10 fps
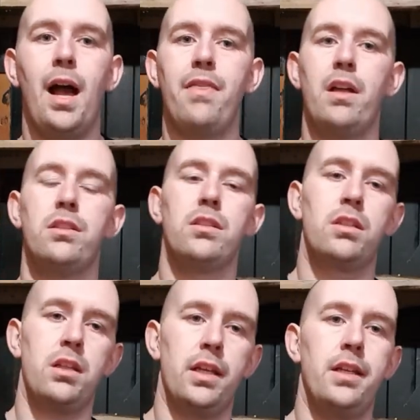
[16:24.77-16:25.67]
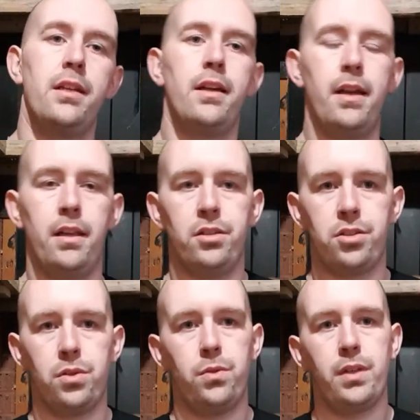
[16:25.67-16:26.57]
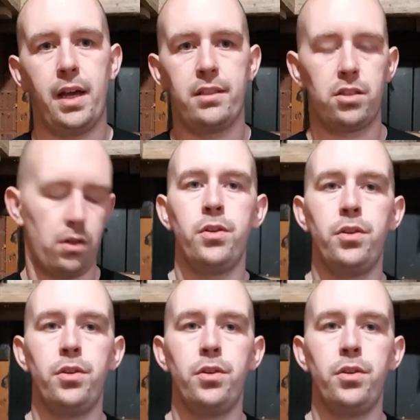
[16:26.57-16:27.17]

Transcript: and then slid into the headstock,